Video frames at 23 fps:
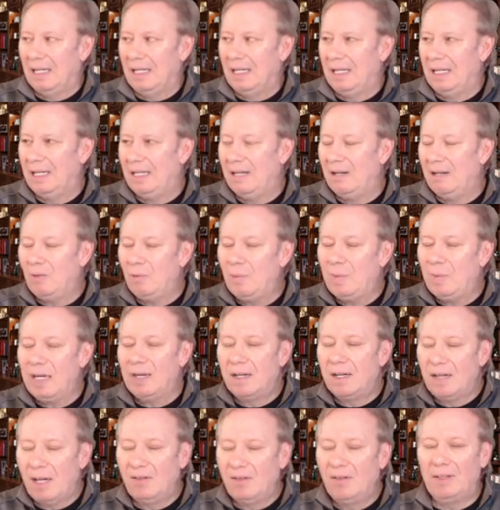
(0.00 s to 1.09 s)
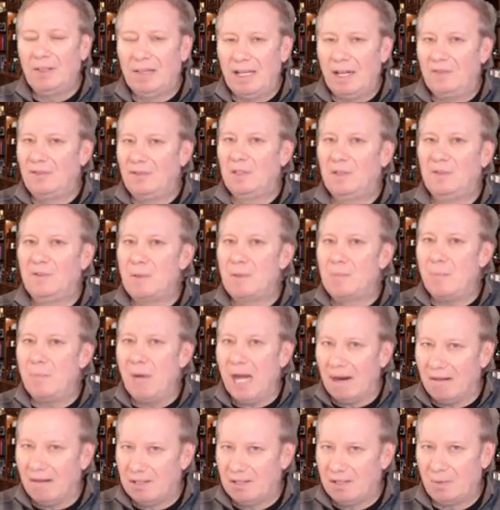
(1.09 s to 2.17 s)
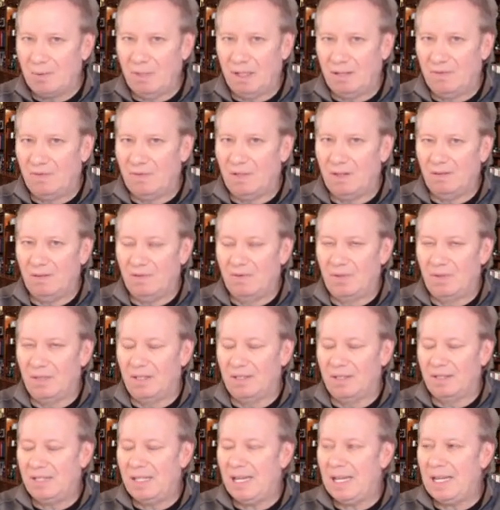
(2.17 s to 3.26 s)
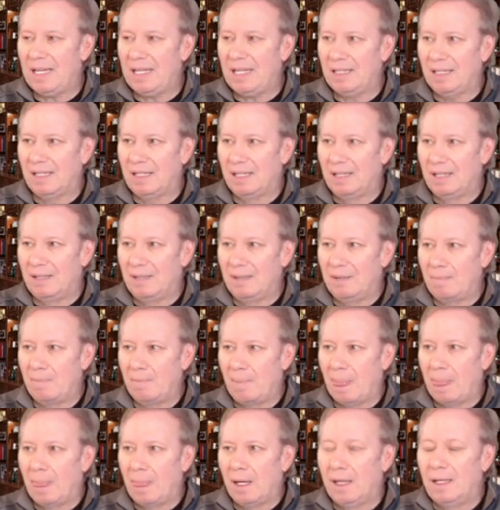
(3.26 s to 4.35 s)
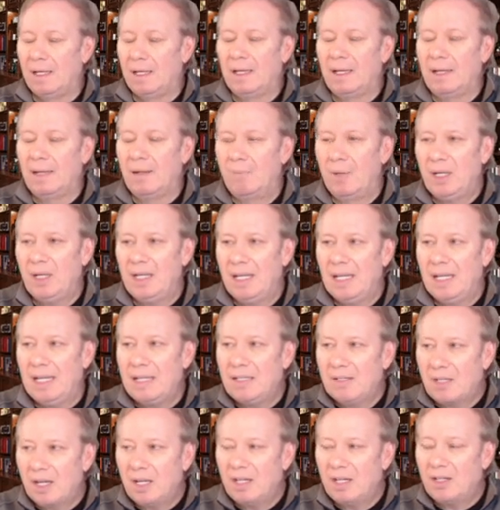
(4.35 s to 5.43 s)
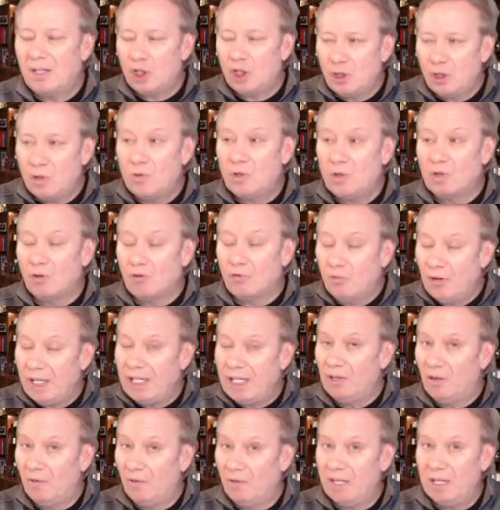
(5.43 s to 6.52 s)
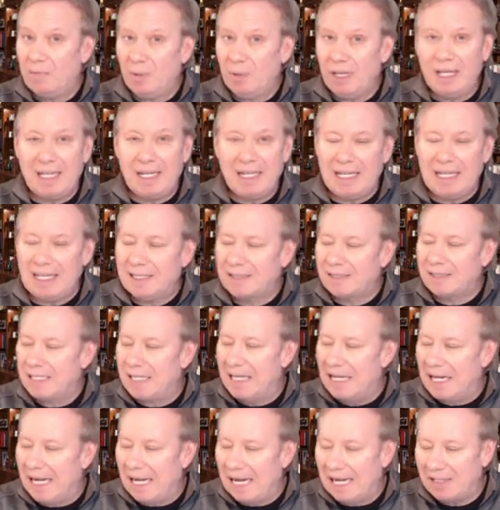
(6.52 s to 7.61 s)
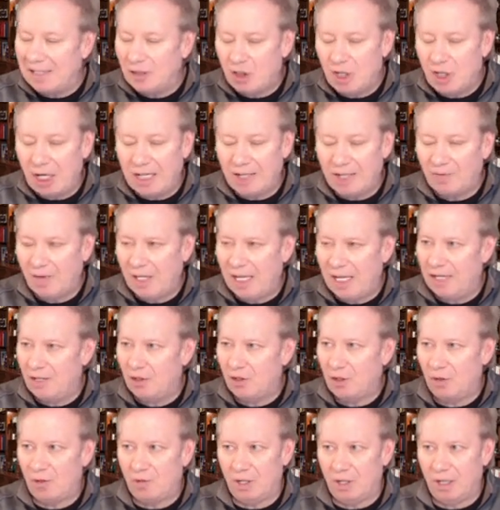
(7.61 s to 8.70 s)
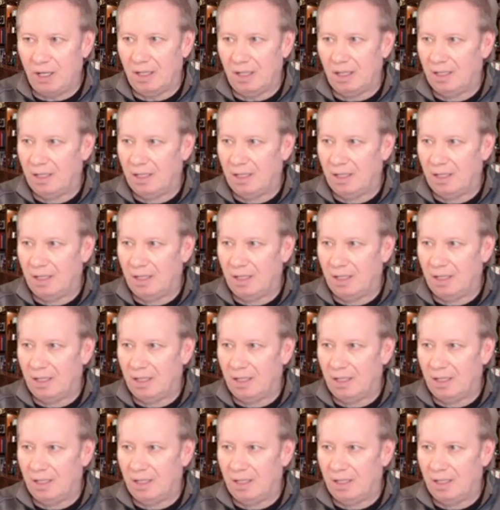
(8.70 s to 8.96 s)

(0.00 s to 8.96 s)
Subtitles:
it would be another level of embarrassment for the state. But he's going to choose a real VP. It's not JFK Jr.